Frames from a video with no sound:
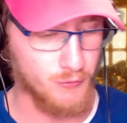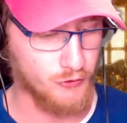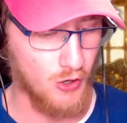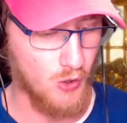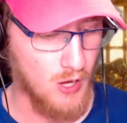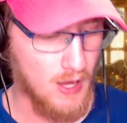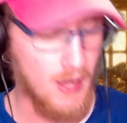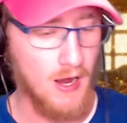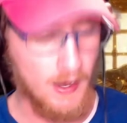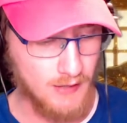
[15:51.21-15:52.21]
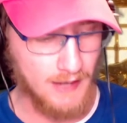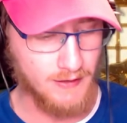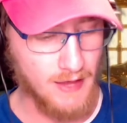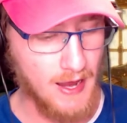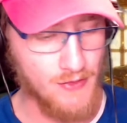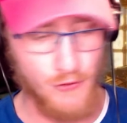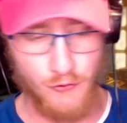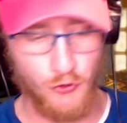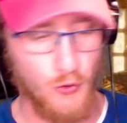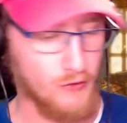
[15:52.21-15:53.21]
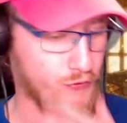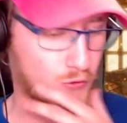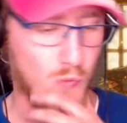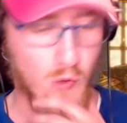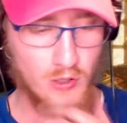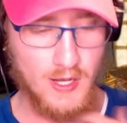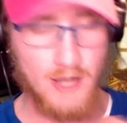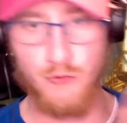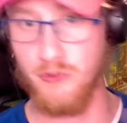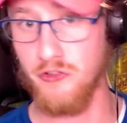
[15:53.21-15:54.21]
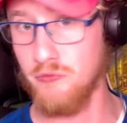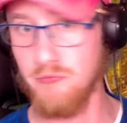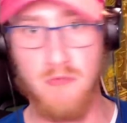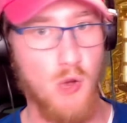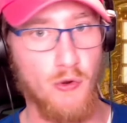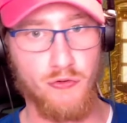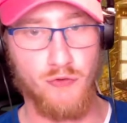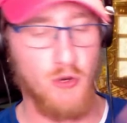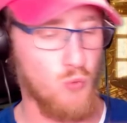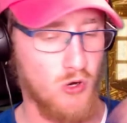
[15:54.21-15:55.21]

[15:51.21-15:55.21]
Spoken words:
So I like that. There's a quest for warlocks, which is always fun.